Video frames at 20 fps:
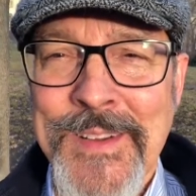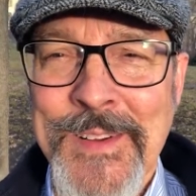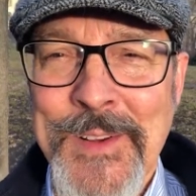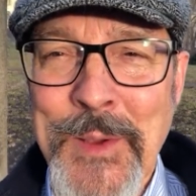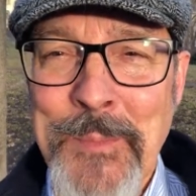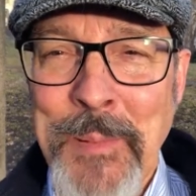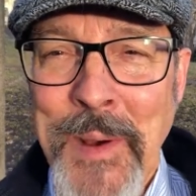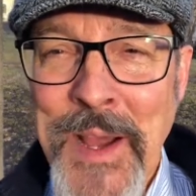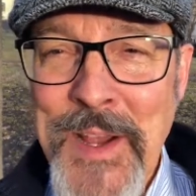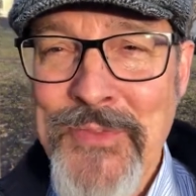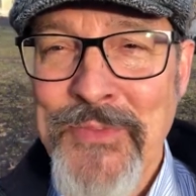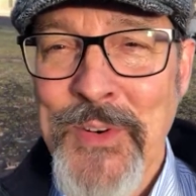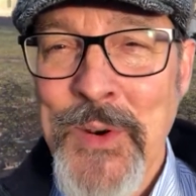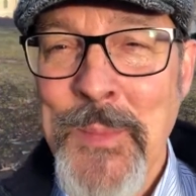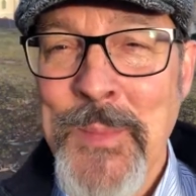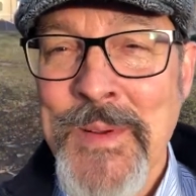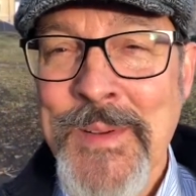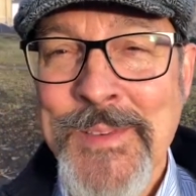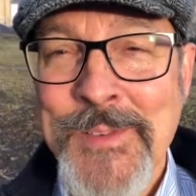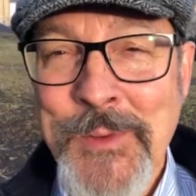Goodbye
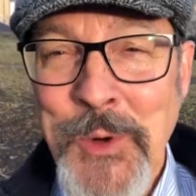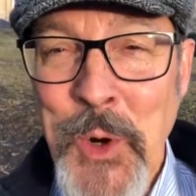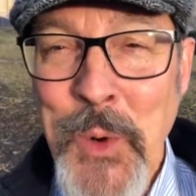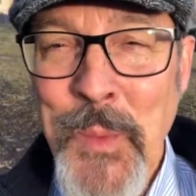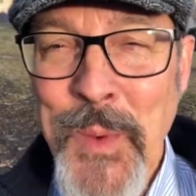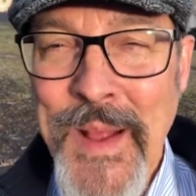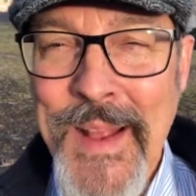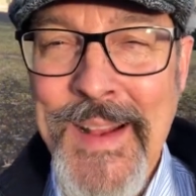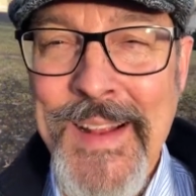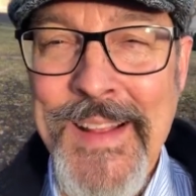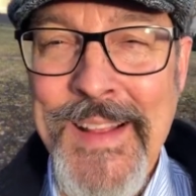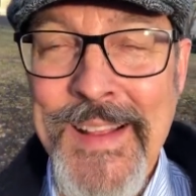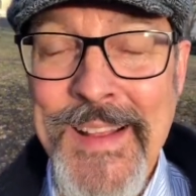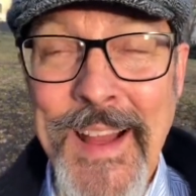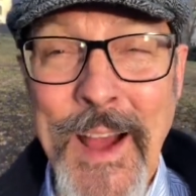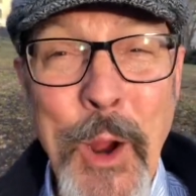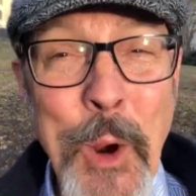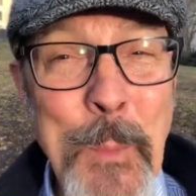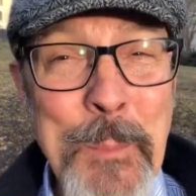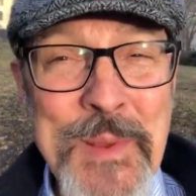from Norway.
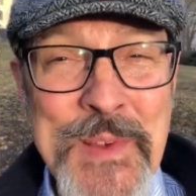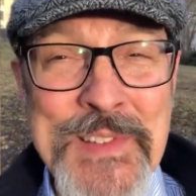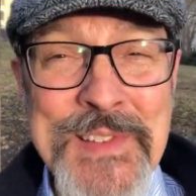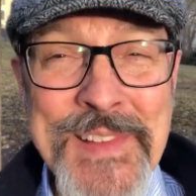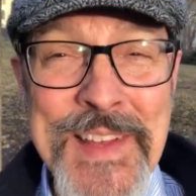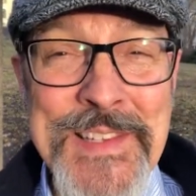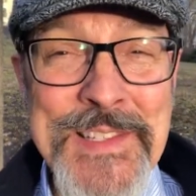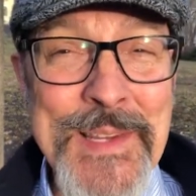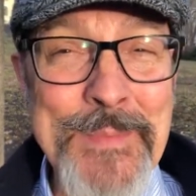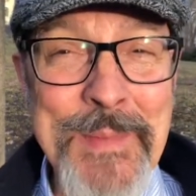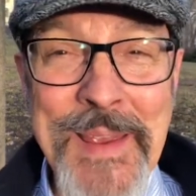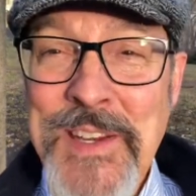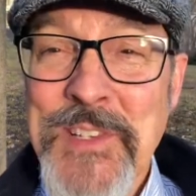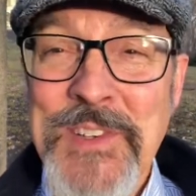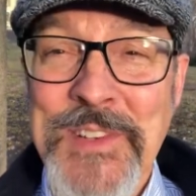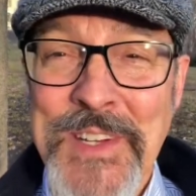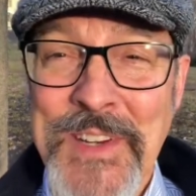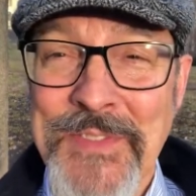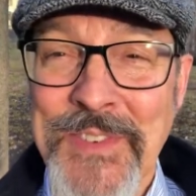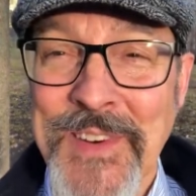I hope this lesson makes
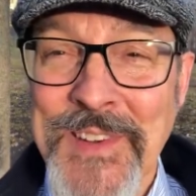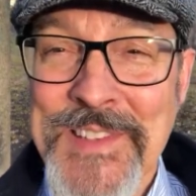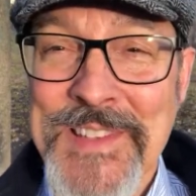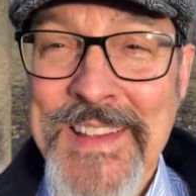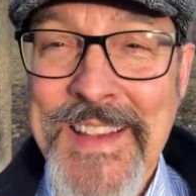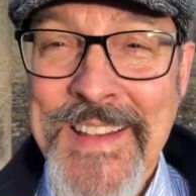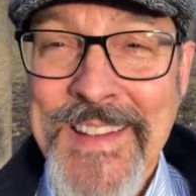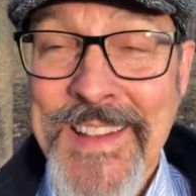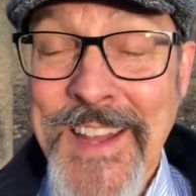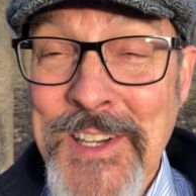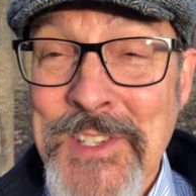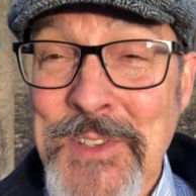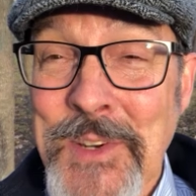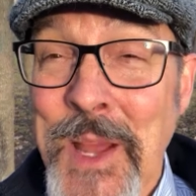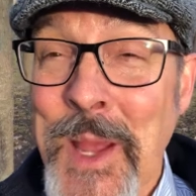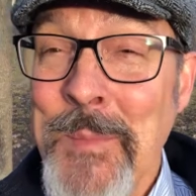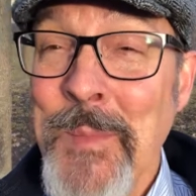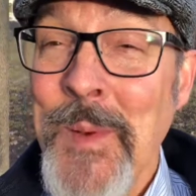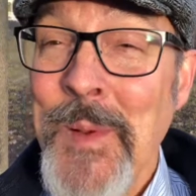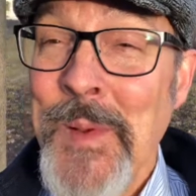a difference. Next
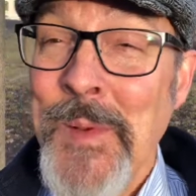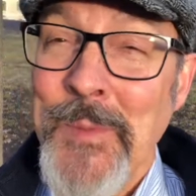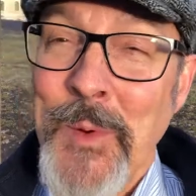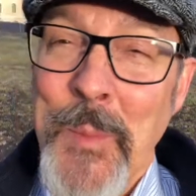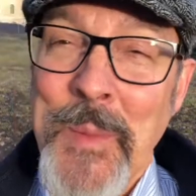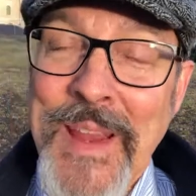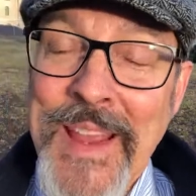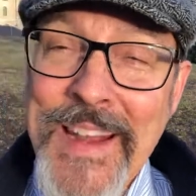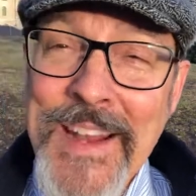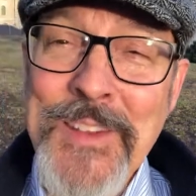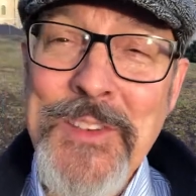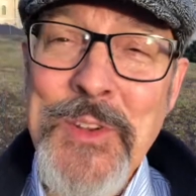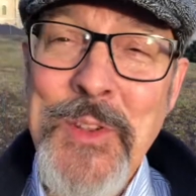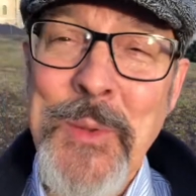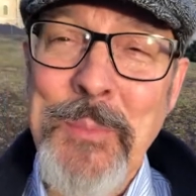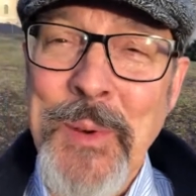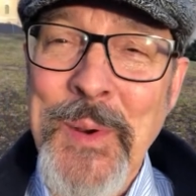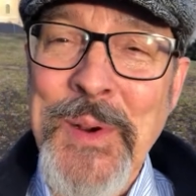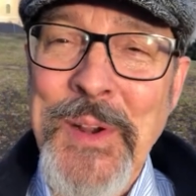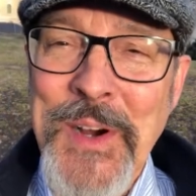time, we'll get into
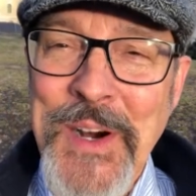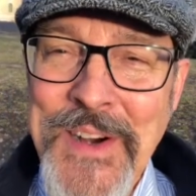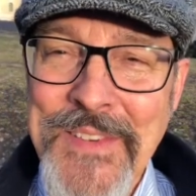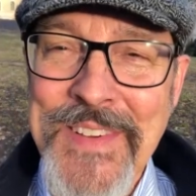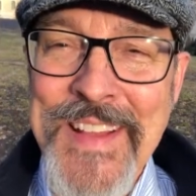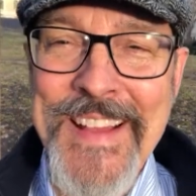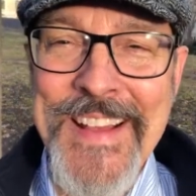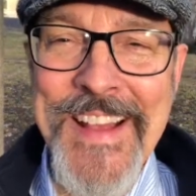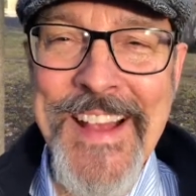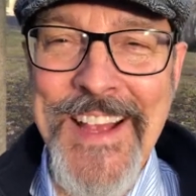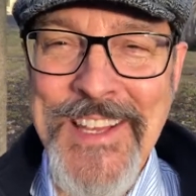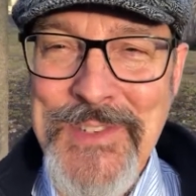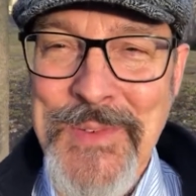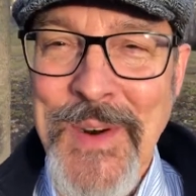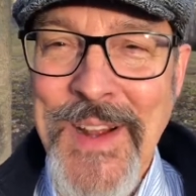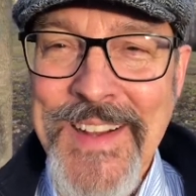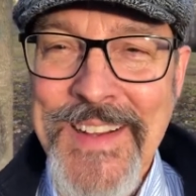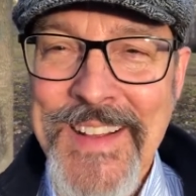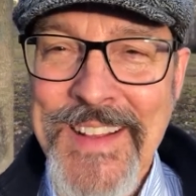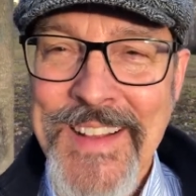the book of
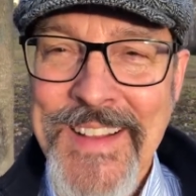Ezra.